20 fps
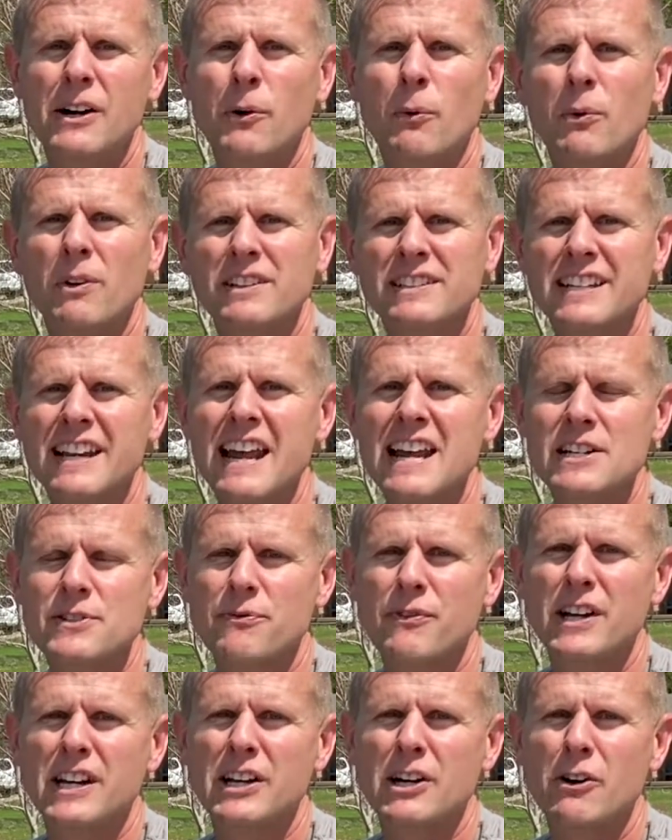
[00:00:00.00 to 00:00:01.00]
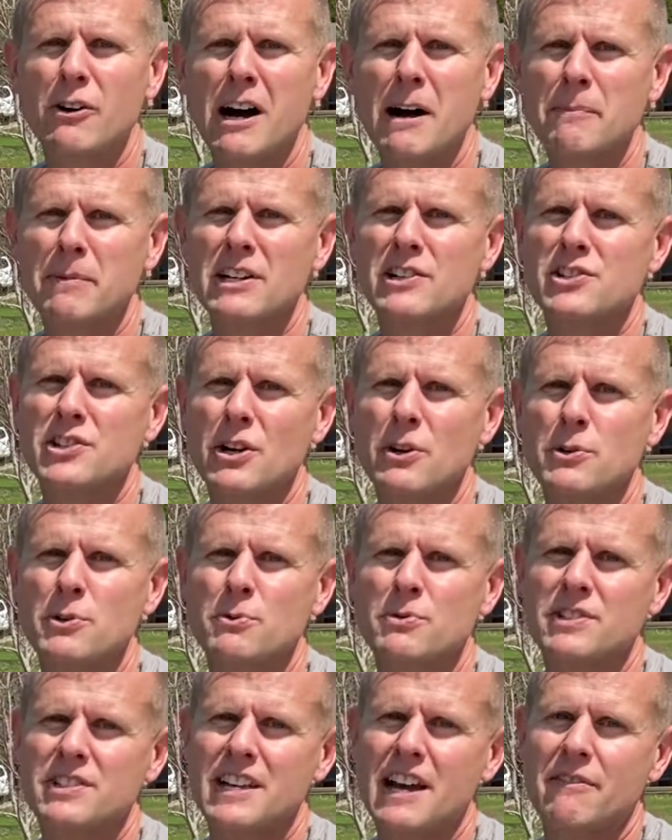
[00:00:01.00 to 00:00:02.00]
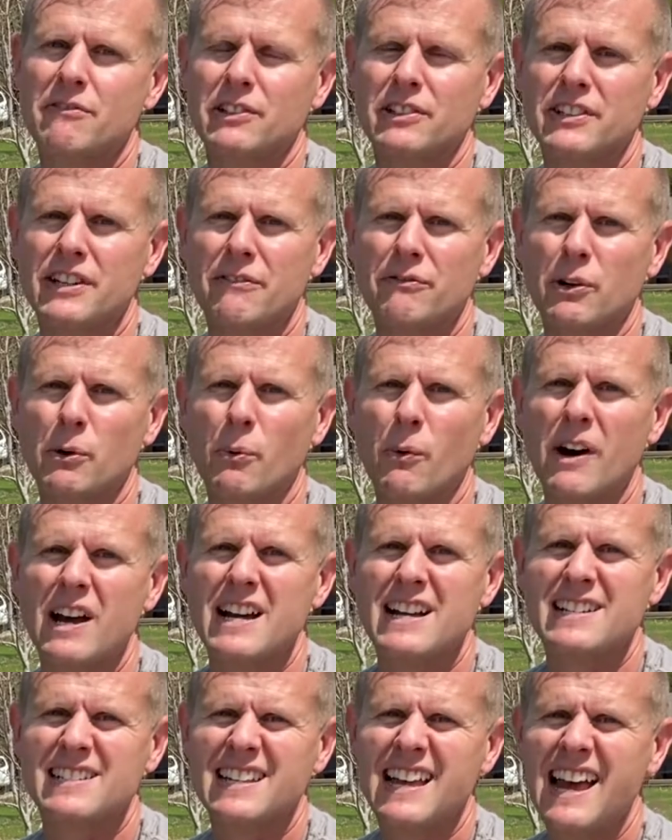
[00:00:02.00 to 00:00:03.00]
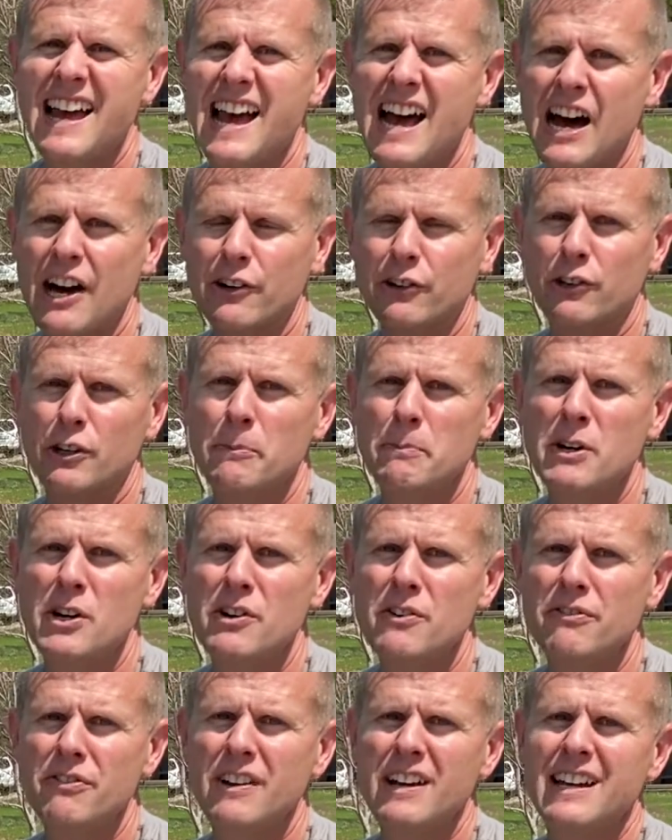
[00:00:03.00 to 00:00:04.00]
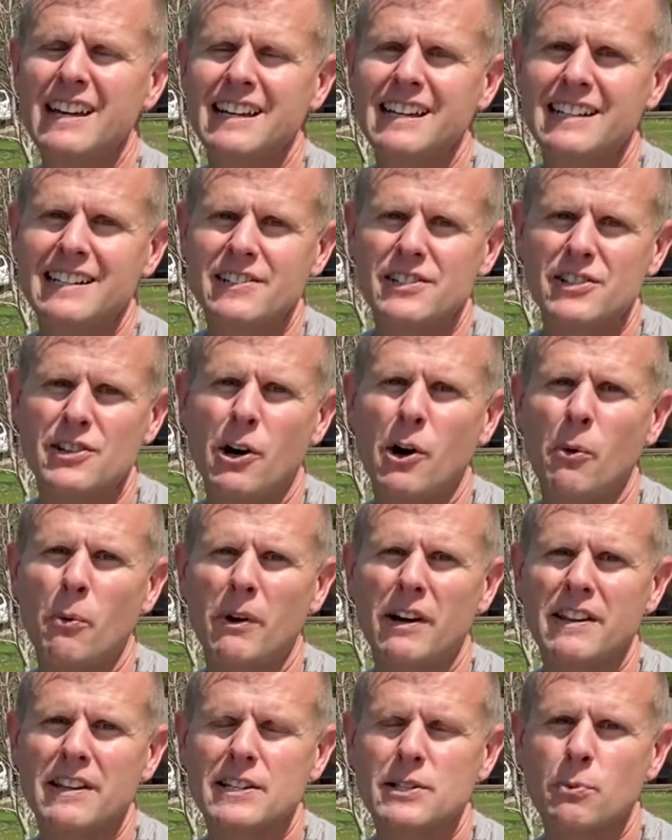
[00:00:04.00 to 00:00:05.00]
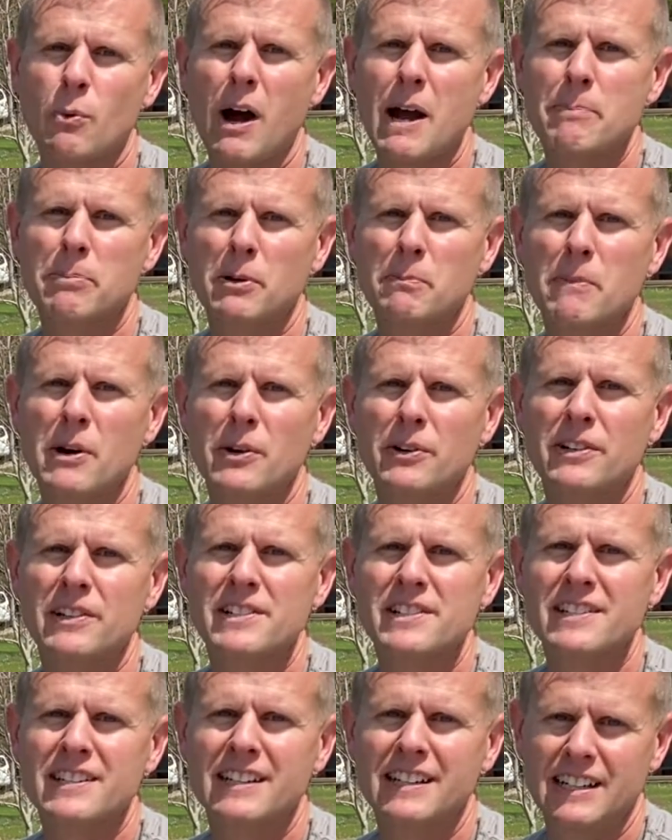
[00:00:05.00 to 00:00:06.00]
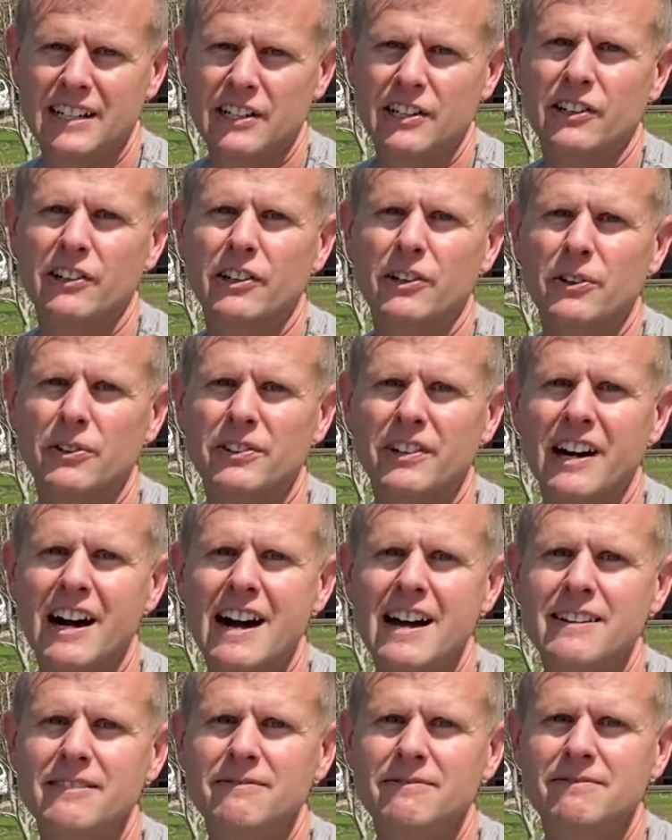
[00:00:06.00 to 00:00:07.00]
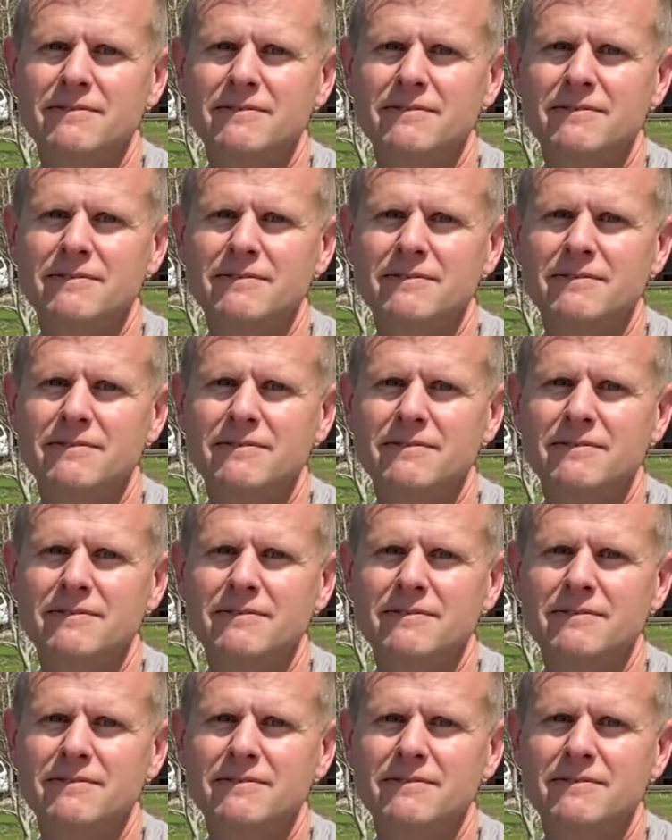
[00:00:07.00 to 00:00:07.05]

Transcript: Well, in today's video, I'm gonna show you several different ways how to remove and install one of these wiper motors in your old ride.